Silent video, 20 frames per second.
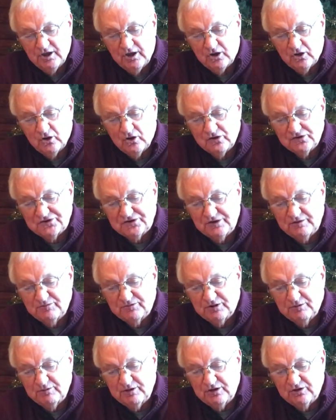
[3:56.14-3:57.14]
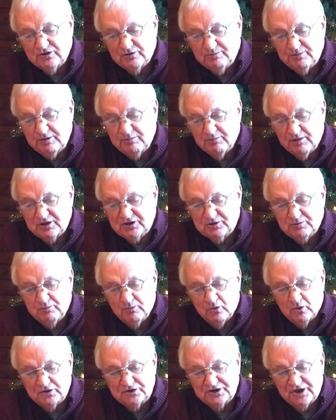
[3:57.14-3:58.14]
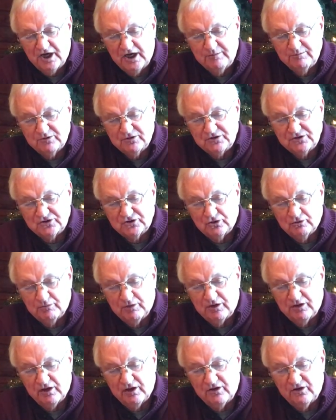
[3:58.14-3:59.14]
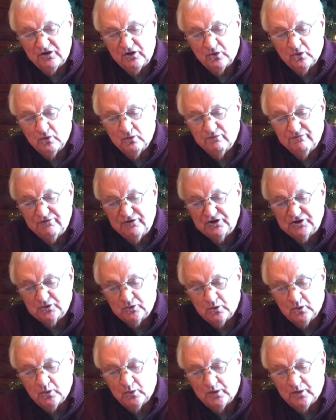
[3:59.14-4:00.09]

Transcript: It all seemed to me to be much more time-consuming than the old visual